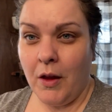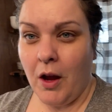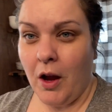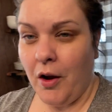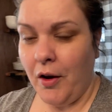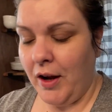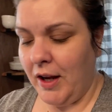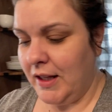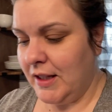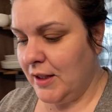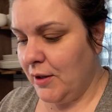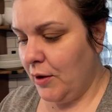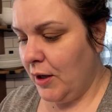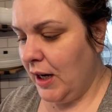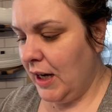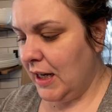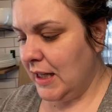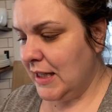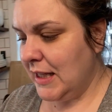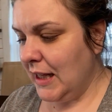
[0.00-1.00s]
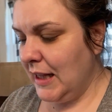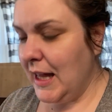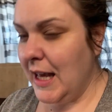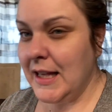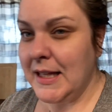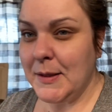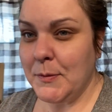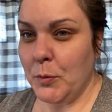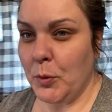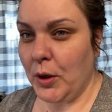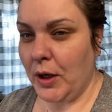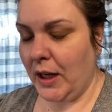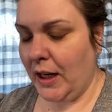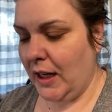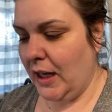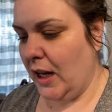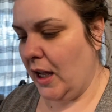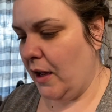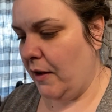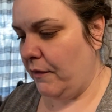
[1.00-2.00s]
All right, so it is the last
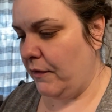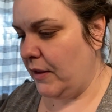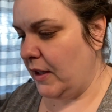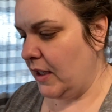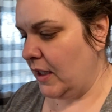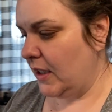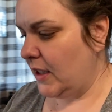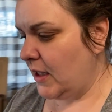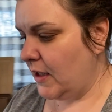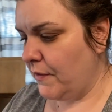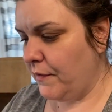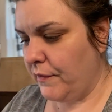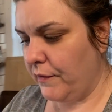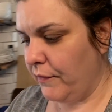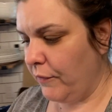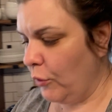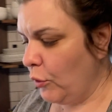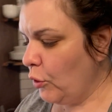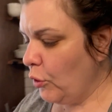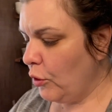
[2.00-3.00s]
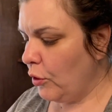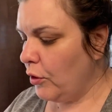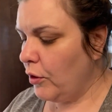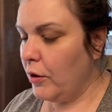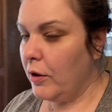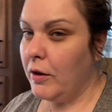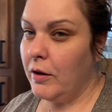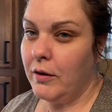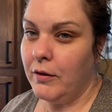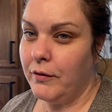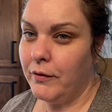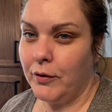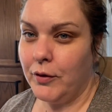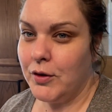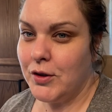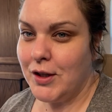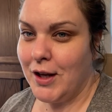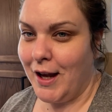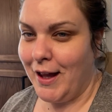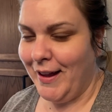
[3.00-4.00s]
morning of this frugal
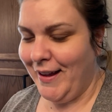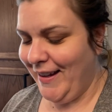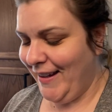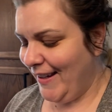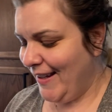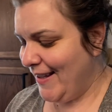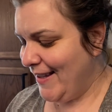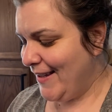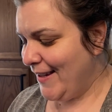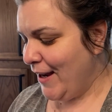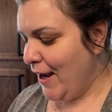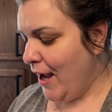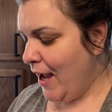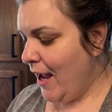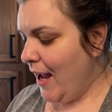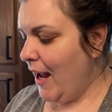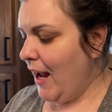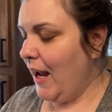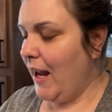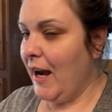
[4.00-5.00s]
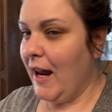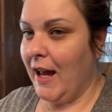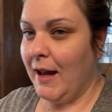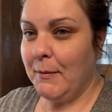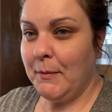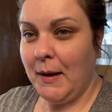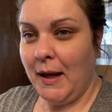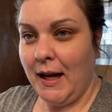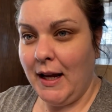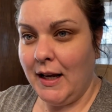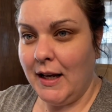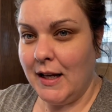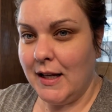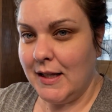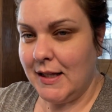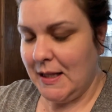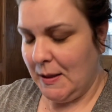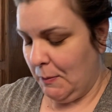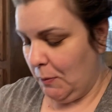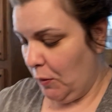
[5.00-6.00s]
food challenge and I made
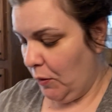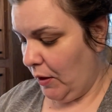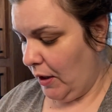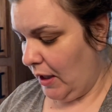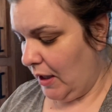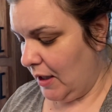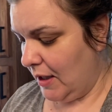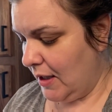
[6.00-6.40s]
smoothies.